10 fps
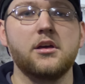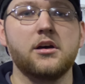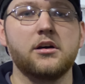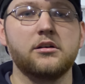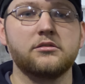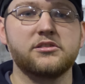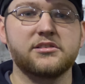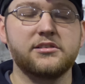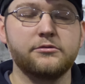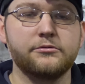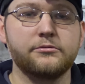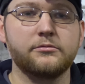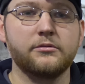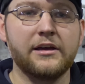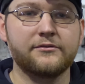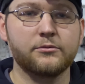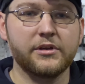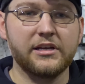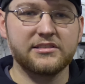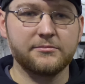After we
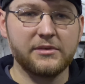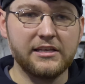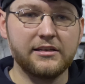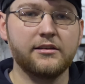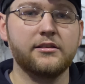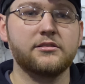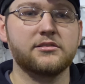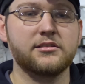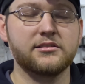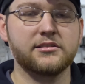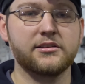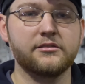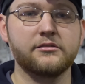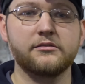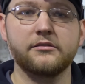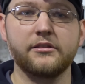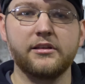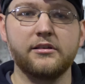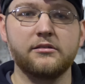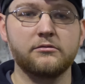got some heat in it, just to secure
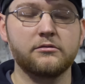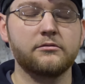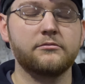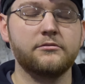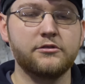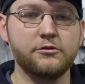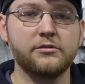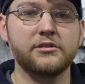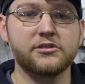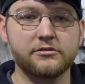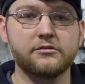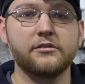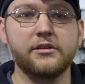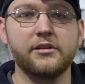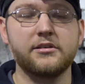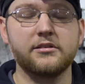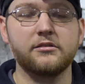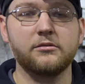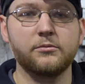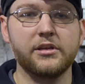that, or to ensure that
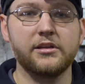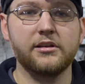we